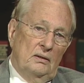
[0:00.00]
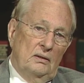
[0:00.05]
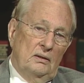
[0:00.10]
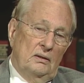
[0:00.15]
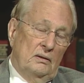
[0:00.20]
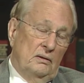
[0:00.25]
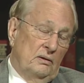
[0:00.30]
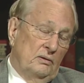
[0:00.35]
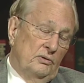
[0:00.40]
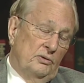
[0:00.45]

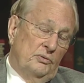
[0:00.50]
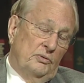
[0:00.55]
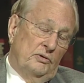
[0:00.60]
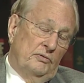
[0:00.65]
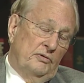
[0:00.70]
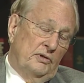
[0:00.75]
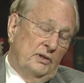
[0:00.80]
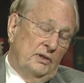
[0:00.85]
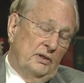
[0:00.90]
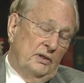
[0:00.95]
yeah, those
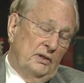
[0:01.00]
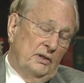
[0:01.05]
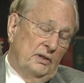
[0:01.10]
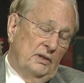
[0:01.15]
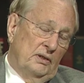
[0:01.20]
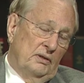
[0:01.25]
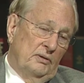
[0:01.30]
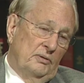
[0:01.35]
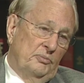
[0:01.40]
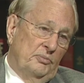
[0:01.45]
were
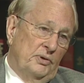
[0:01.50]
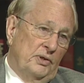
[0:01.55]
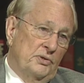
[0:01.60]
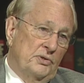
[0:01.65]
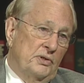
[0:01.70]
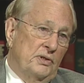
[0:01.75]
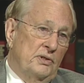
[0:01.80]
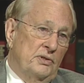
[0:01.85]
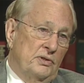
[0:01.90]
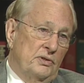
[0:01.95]
very uh,
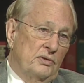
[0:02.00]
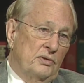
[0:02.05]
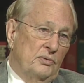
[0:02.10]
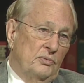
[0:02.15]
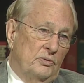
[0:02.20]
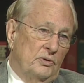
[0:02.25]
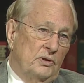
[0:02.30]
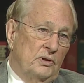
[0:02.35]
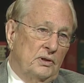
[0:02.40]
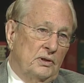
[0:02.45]
prestigious
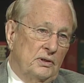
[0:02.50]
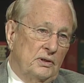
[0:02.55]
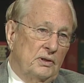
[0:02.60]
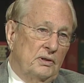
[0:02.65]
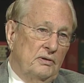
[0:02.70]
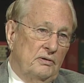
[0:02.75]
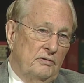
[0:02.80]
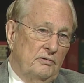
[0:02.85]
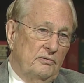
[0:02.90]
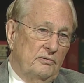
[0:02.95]

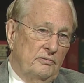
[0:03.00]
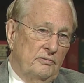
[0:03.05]
awards.